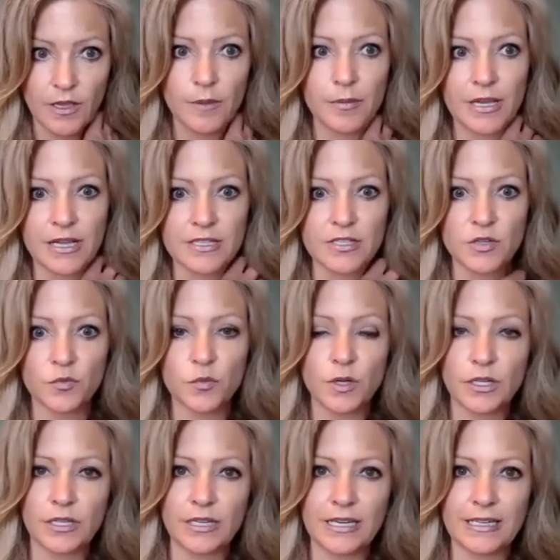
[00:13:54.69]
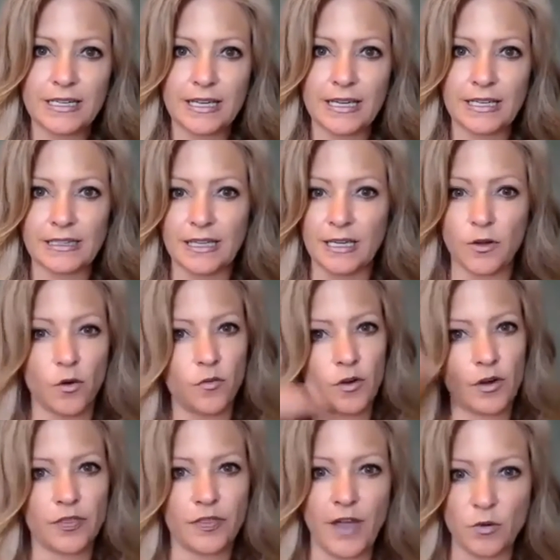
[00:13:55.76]
because you really need to get like over
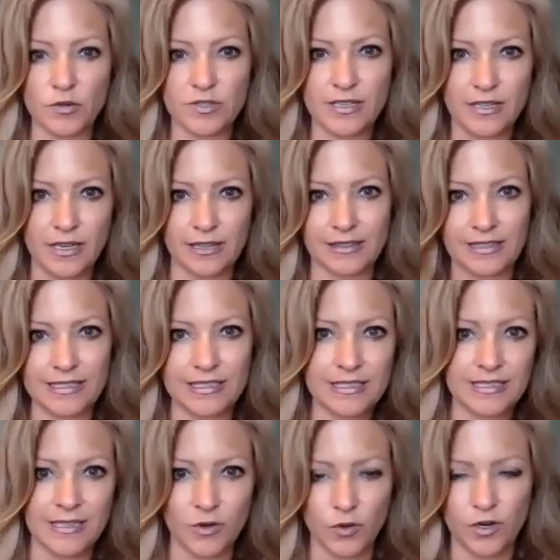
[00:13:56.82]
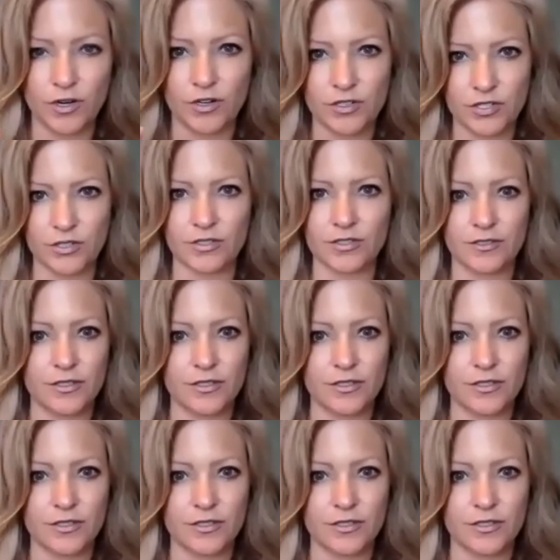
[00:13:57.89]
1,000 at least in order to